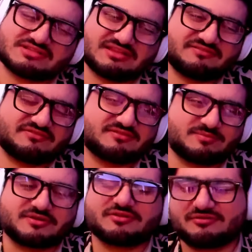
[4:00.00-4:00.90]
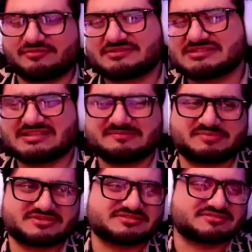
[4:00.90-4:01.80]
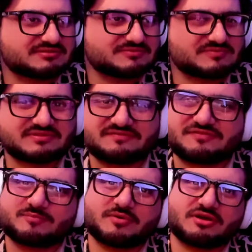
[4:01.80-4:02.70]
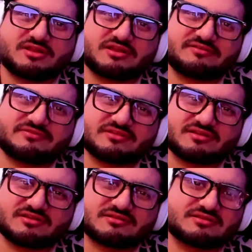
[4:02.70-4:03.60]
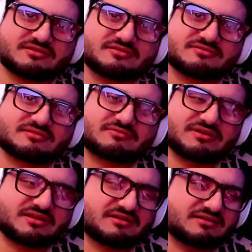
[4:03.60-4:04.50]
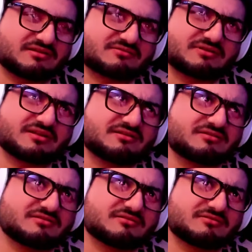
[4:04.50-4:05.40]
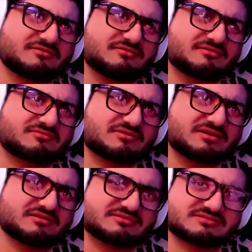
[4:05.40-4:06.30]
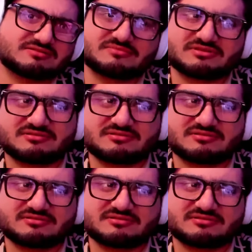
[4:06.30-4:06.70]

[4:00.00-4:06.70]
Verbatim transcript: eleventh, but you know, it's the same person with the football and everything. The Craig Craig Oh, Craig something.